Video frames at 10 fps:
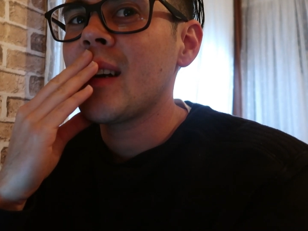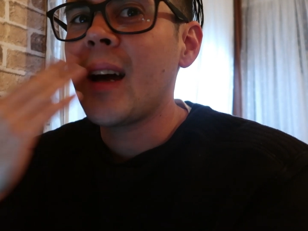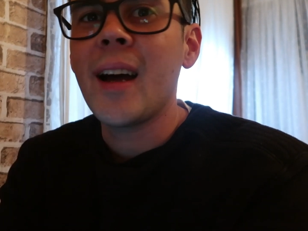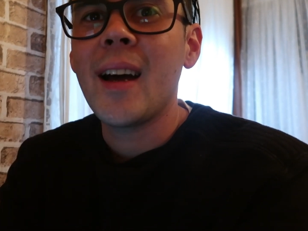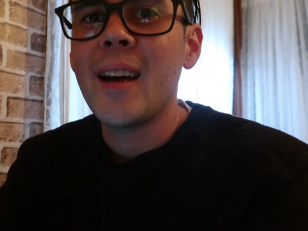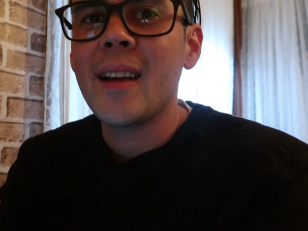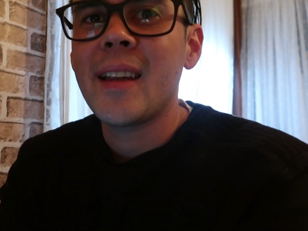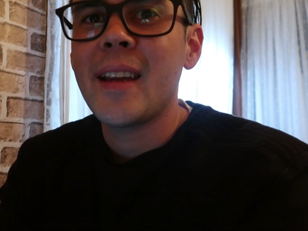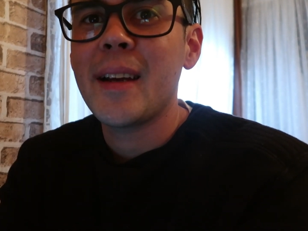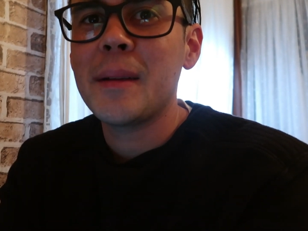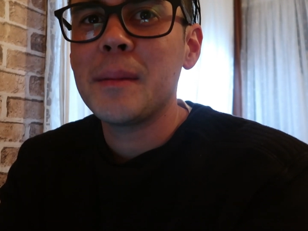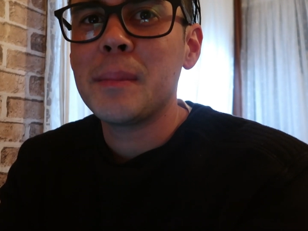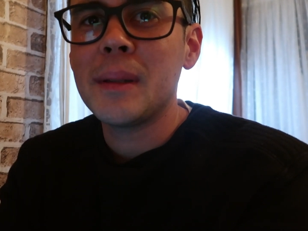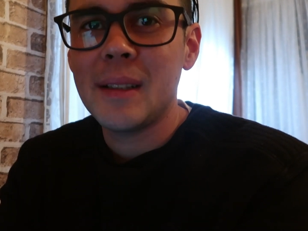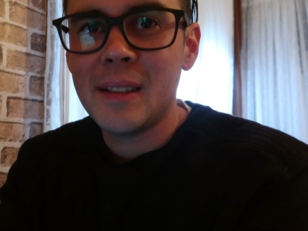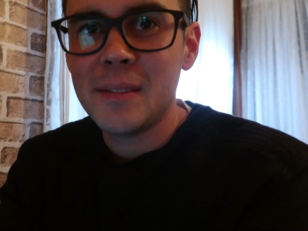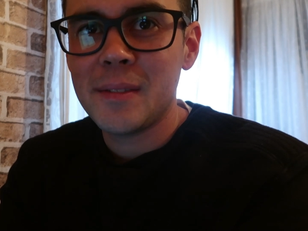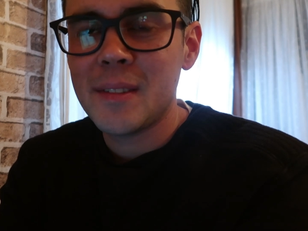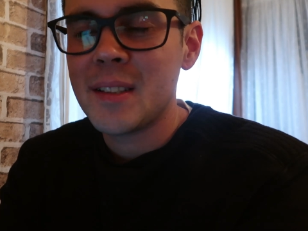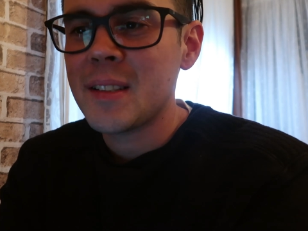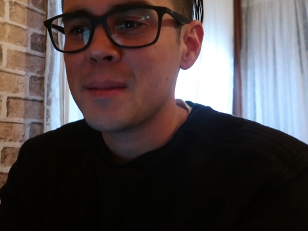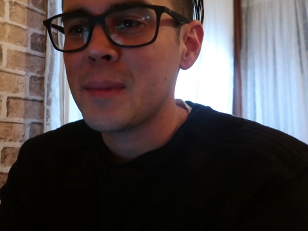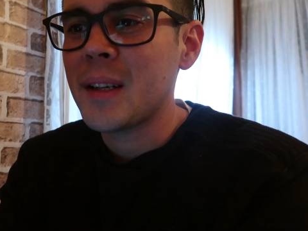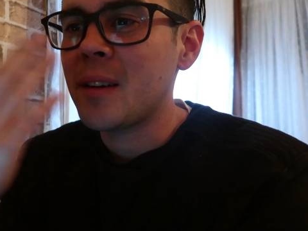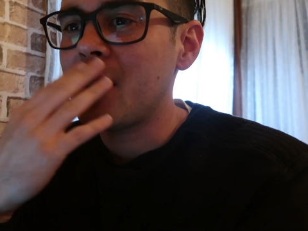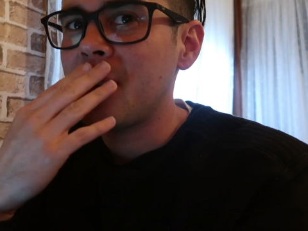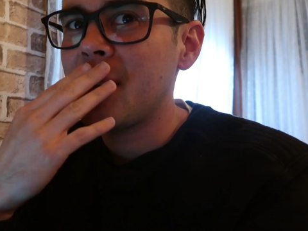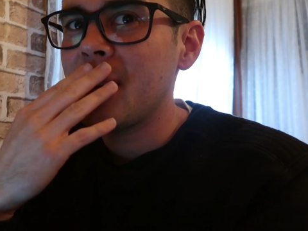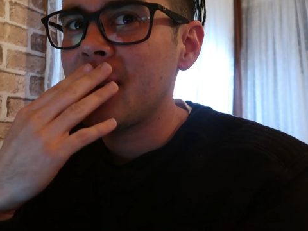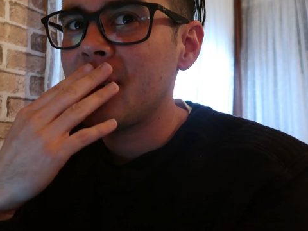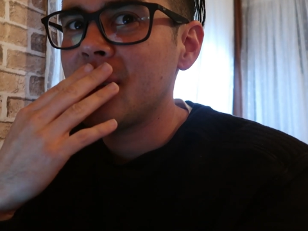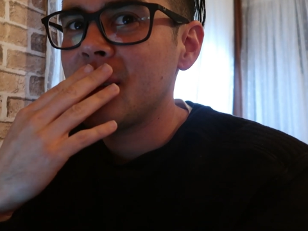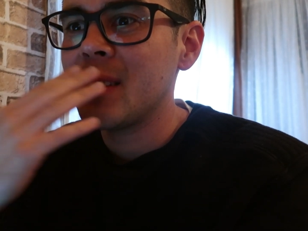I can't believe this is my car right now.